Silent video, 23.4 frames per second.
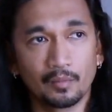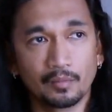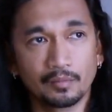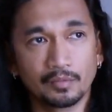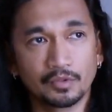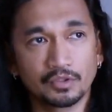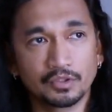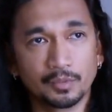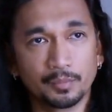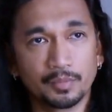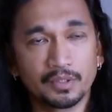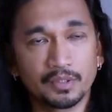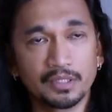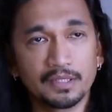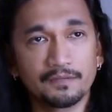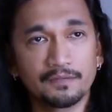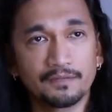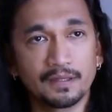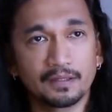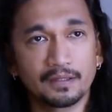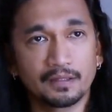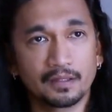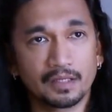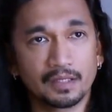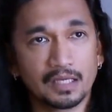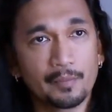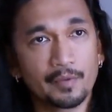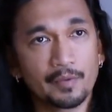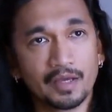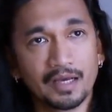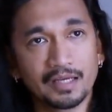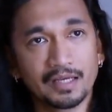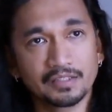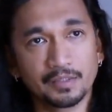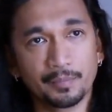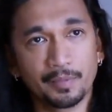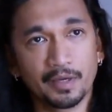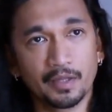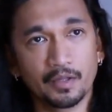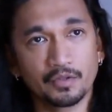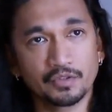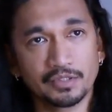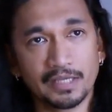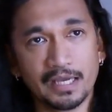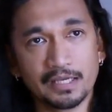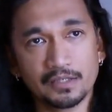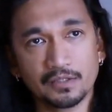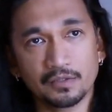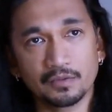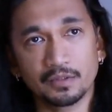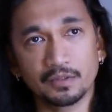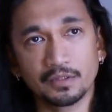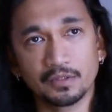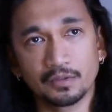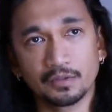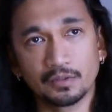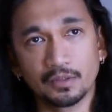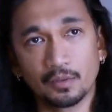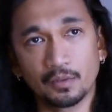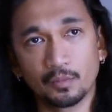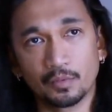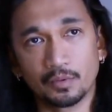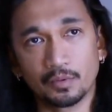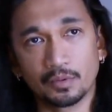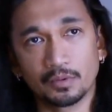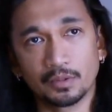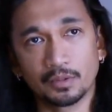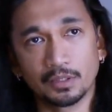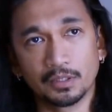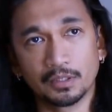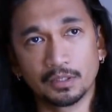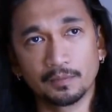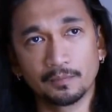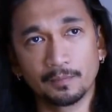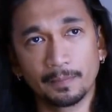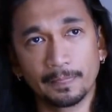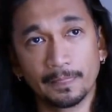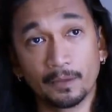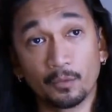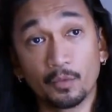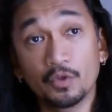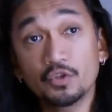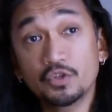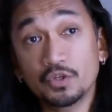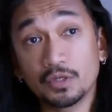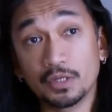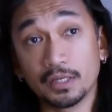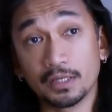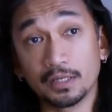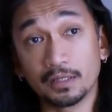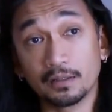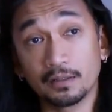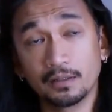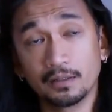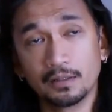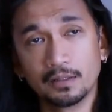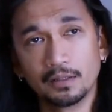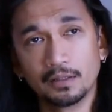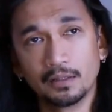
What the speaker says: there's a belief that kamikaze pilots actually were originated.